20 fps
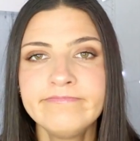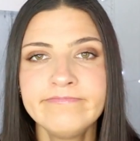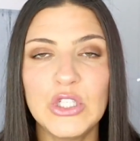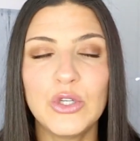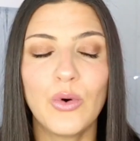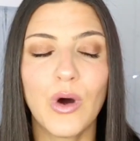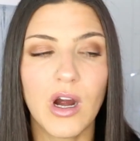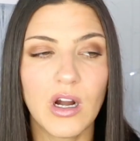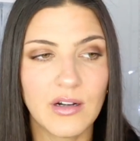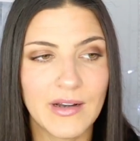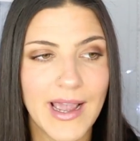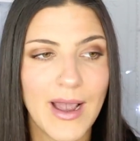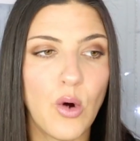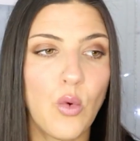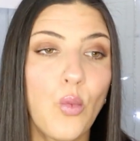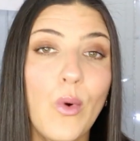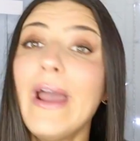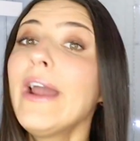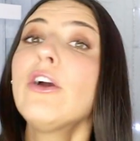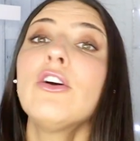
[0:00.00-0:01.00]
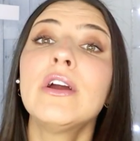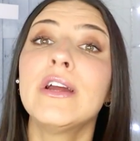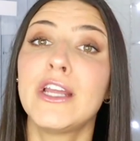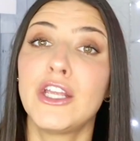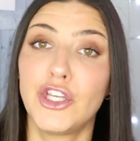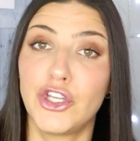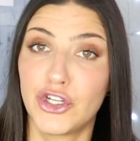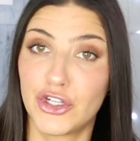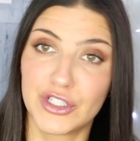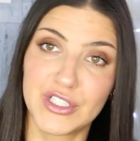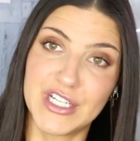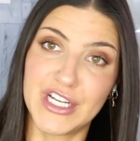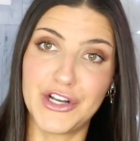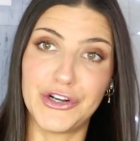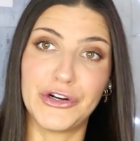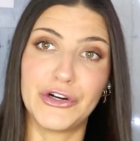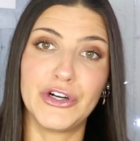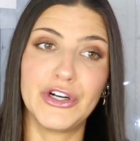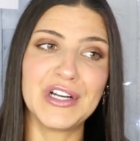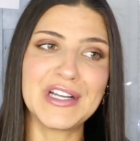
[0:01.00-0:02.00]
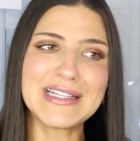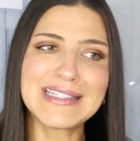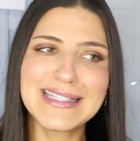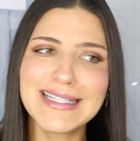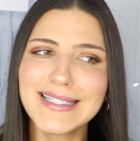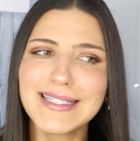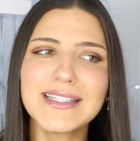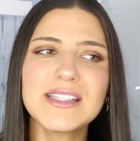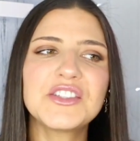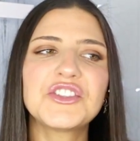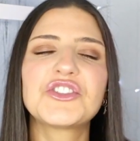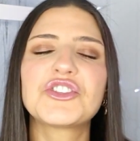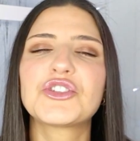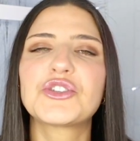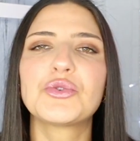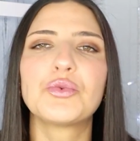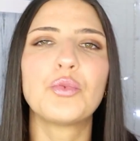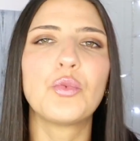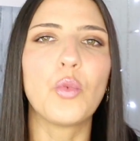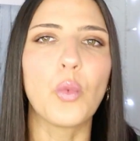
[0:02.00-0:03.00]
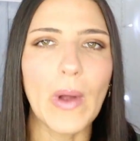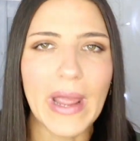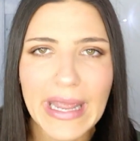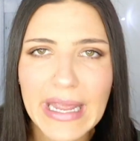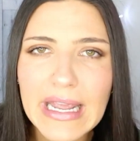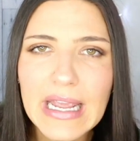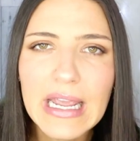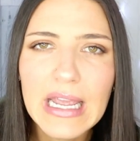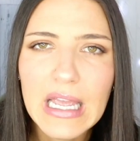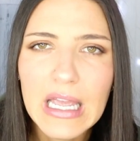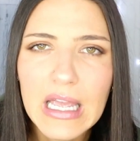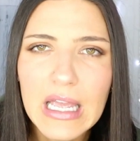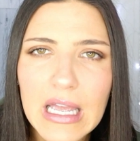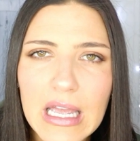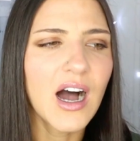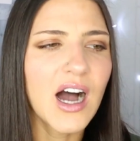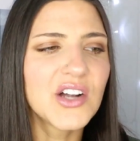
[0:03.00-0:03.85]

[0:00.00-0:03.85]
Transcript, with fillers: you are now wearing your dinner. Is this a swing?